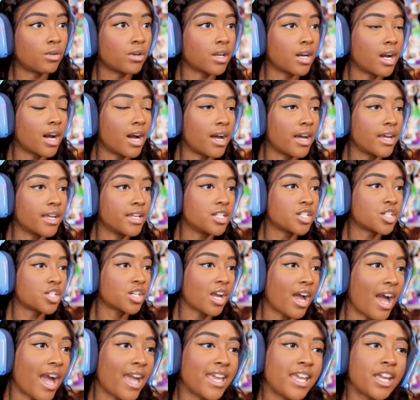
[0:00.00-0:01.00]
gosh.
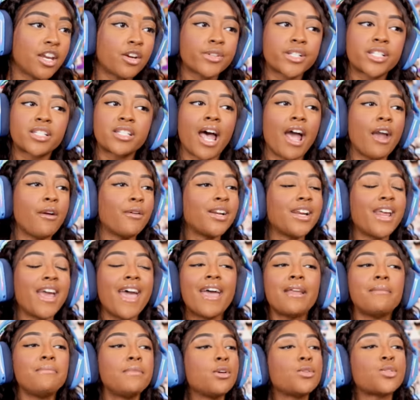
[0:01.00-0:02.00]
I hear Siren
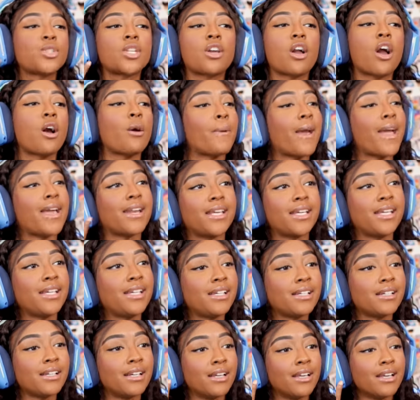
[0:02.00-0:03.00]
Head music already.
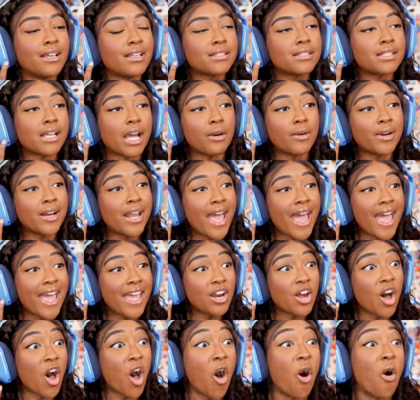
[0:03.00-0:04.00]
Siren Head?
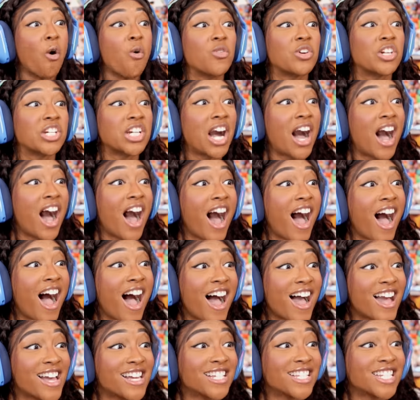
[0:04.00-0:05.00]
Oh
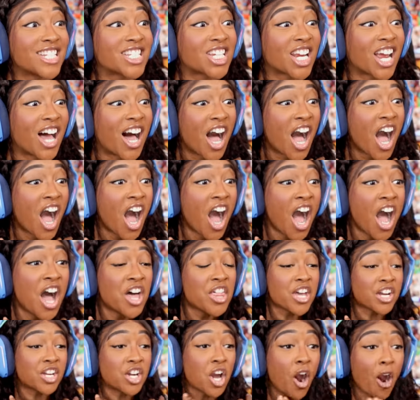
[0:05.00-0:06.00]
gosh!
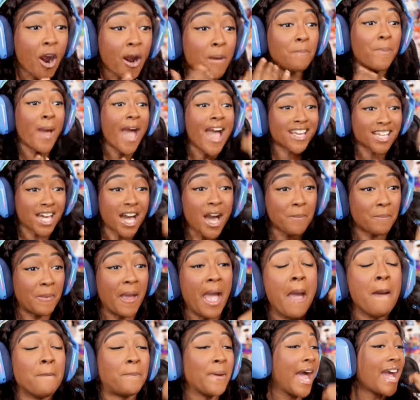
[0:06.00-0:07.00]
The car! Back up!
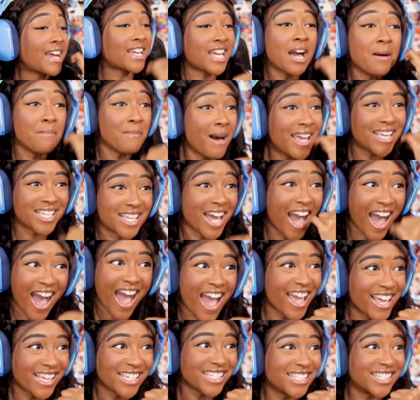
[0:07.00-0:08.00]
Back up, my guy!